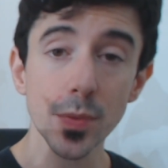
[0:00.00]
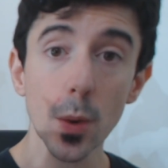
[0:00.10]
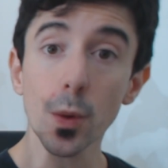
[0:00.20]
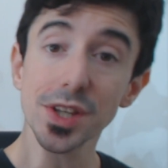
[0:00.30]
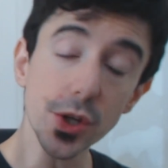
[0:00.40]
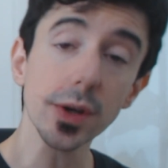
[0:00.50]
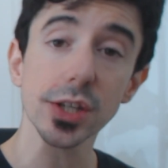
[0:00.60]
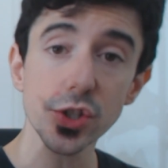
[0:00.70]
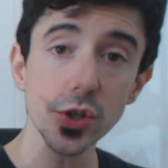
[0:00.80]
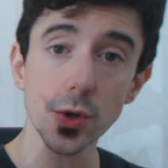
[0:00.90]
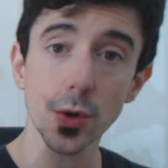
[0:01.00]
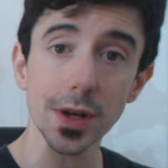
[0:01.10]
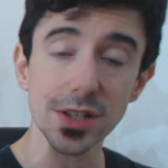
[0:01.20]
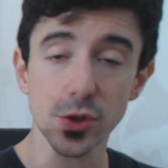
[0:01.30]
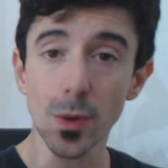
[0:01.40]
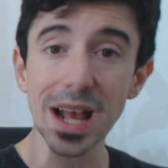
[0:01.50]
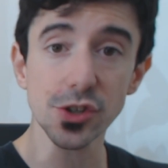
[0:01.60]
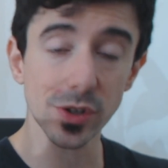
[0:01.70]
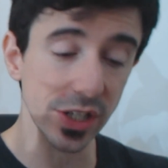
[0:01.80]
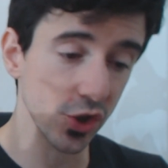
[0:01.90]
what you can do is to
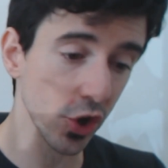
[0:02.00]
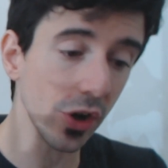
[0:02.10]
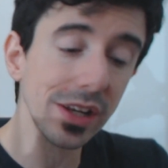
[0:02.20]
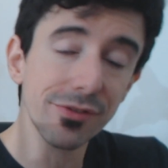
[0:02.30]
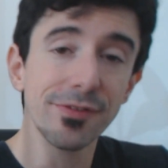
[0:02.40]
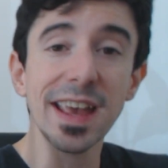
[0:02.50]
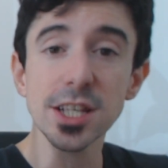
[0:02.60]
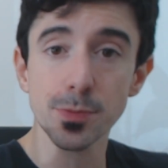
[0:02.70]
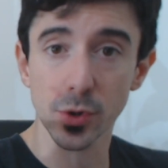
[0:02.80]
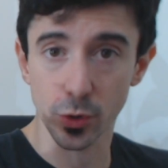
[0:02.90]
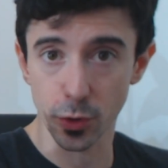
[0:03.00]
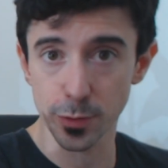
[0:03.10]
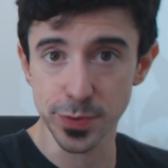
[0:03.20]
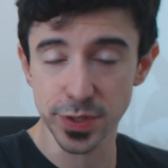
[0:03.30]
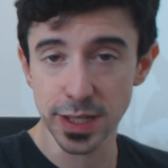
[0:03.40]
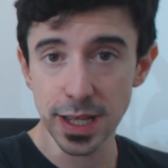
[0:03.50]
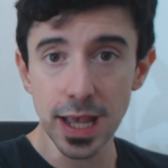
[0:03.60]
actually join Facebook groups